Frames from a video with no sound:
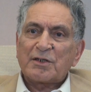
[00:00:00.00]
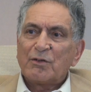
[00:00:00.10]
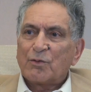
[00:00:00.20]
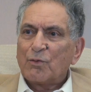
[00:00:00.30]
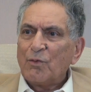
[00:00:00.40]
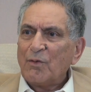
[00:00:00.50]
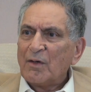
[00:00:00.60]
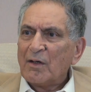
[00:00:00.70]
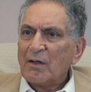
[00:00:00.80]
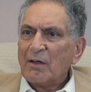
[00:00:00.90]
to do,
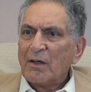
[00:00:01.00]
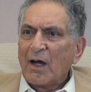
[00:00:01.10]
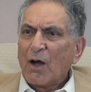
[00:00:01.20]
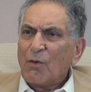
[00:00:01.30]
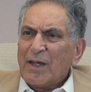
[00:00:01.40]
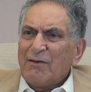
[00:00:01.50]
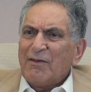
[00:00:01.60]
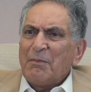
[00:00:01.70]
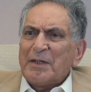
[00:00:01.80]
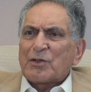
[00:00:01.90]
how can
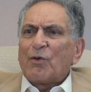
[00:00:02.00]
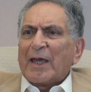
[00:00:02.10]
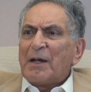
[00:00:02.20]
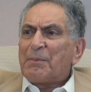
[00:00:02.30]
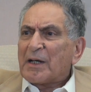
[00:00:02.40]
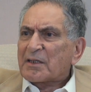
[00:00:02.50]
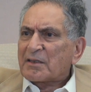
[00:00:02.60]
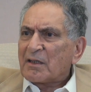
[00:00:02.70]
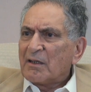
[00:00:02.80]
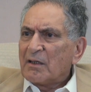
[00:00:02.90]
we be so
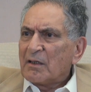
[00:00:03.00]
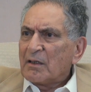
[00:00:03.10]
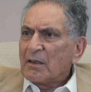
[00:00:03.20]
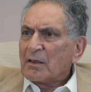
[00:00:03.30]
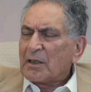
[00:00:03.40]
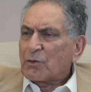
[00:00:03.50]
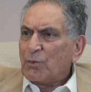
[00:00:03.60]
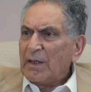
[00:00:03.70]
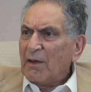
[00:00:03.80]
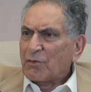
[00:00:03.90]
helpless that
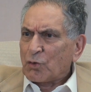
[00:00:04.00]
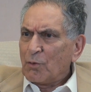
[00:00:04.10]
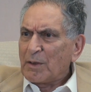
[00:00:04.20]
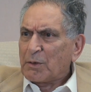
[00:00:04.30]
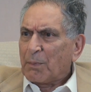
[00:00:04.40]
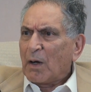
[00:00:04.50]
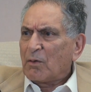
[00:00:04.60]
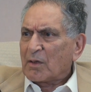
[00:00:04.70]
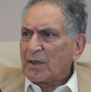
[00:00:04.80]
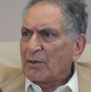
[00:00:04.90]
we have so much
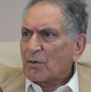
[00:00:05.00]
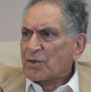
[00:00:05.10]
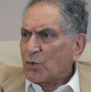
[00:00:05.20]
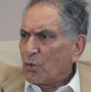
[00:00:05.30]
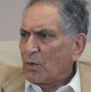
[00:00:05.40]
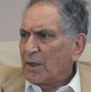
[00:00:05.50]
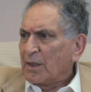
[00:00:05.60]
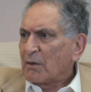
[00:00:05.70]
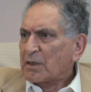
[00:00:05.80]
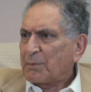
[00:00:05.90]
power in our soul,
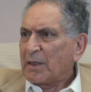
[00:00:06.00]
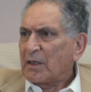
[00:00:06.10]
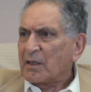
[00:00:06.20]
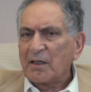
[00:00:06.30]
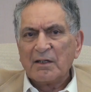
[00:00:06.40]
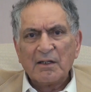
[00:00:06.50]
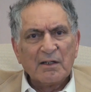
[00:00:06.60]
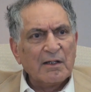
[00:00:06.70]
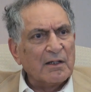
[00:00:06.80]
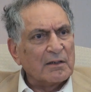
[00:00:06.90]
in our spirit,
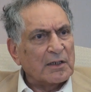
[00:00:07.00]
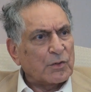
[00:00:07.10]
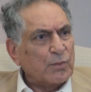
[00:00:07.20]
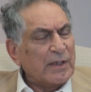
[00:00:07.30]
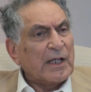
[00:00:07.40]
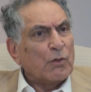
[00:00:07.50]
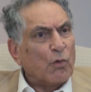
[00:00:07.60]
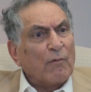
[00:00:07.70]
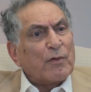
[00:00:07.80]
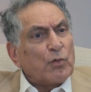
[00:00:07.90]
that we can
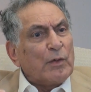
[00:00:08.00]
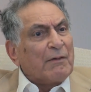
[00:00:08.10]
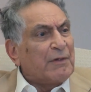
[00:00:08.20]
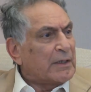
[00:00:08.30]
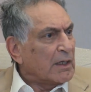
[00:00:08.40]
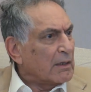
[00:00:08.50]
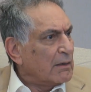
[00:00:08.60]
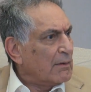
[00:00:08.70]
overrule everything?